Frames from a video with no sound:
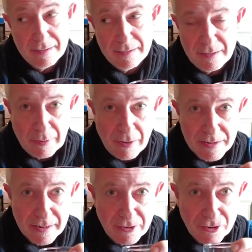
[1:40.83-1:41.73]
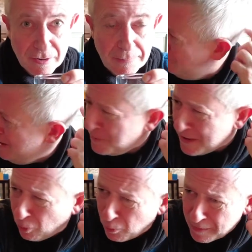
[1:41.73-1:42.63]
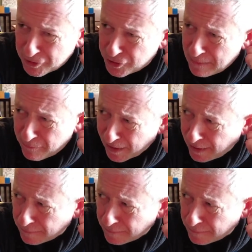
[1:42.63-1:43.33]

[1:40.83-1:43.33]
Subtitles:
the parsonage. This was a little bit of a shame, really,